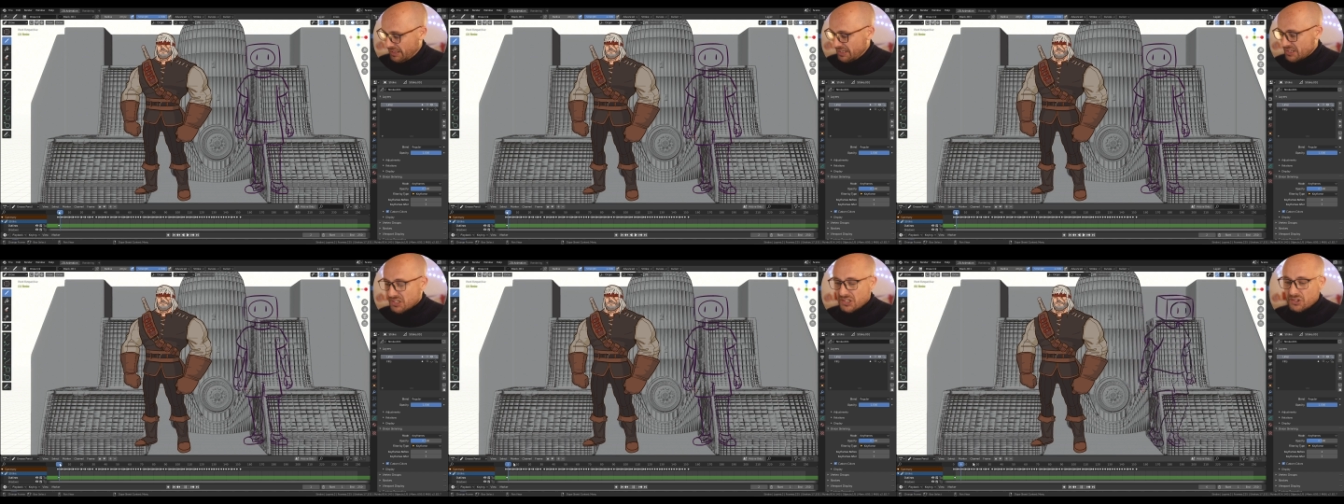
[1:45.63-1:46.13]

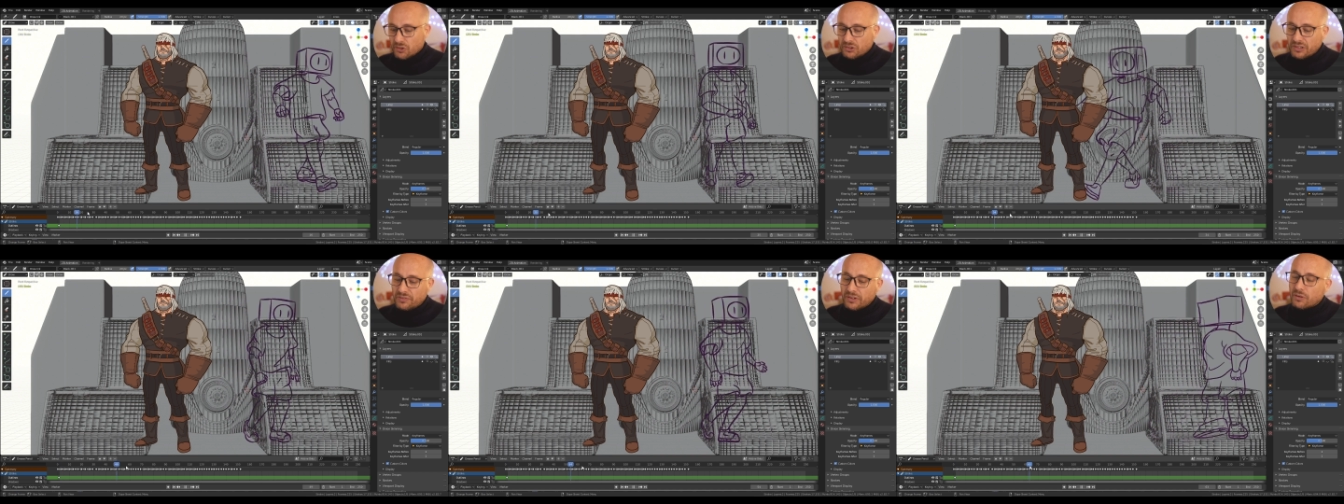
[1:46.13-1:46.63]
it's so
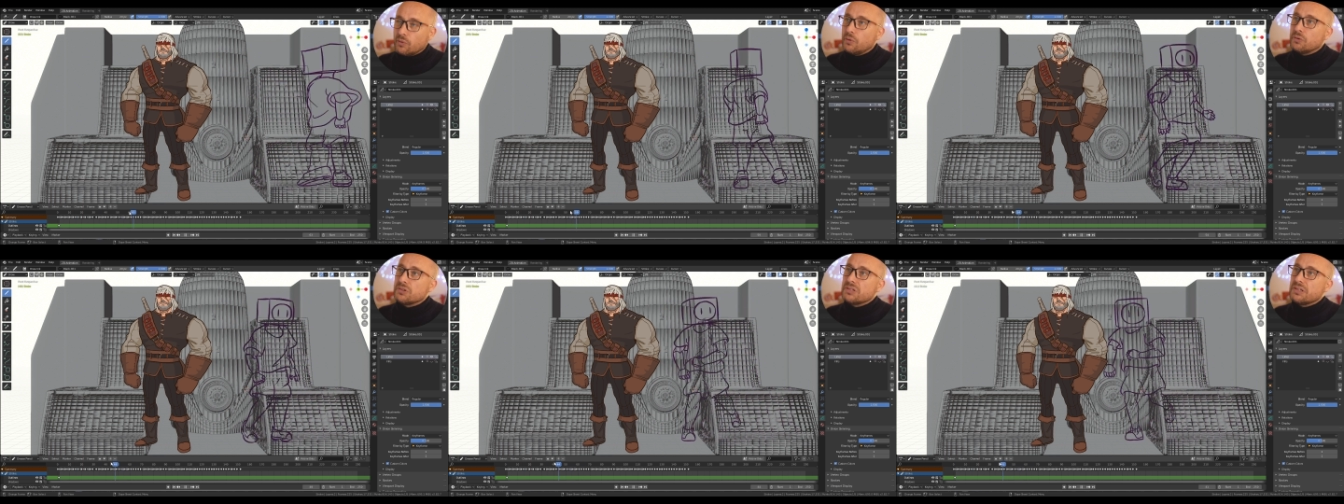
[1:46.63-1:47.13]

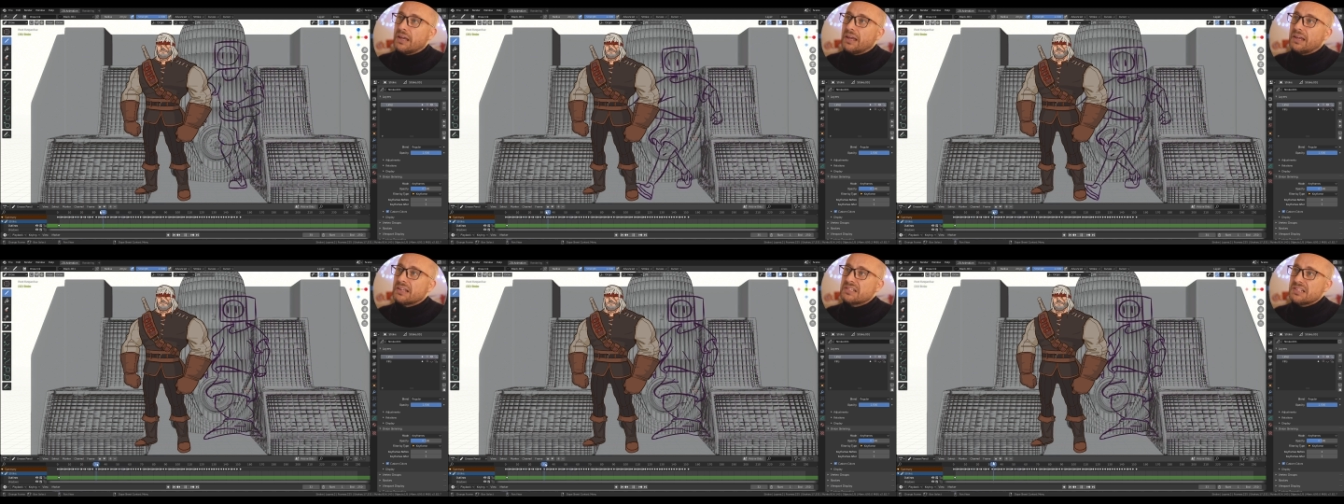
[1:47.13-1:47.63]
difficult
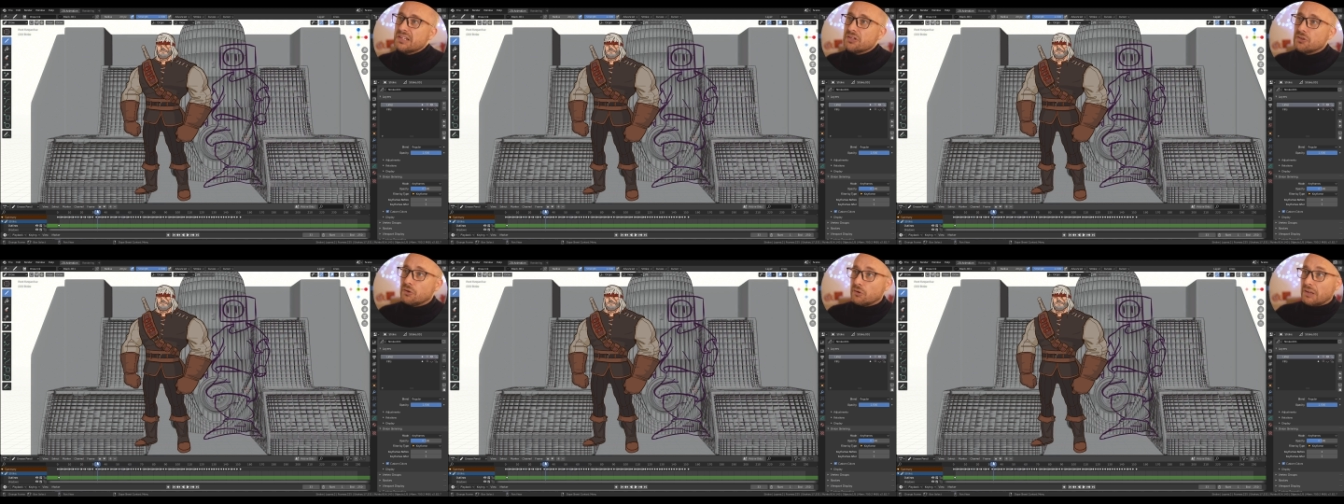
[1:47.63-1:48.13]

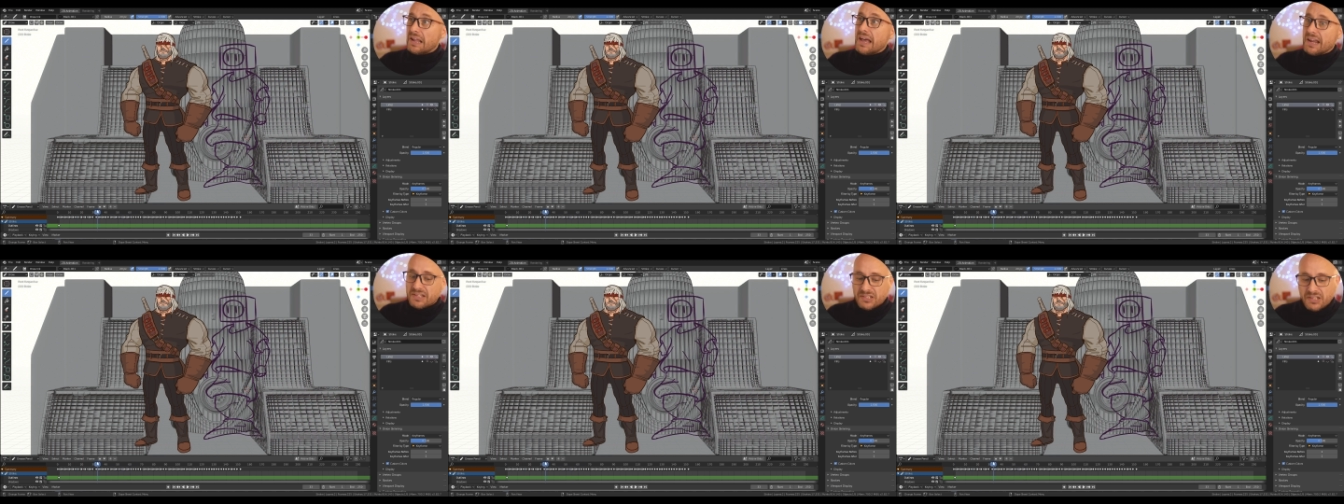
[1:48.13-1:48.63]
see your
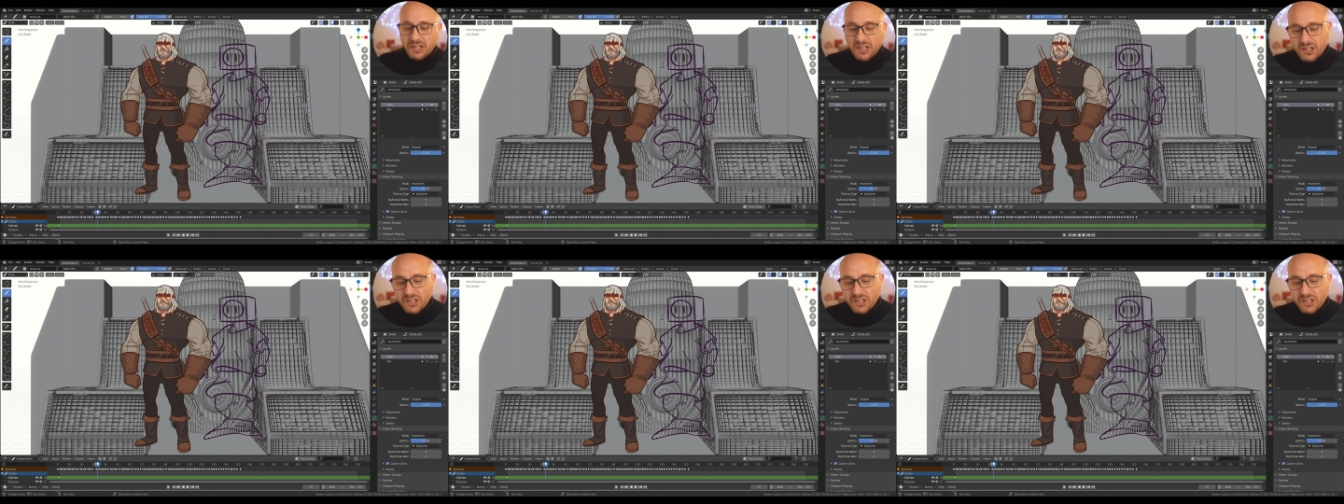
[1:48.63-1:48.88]
lines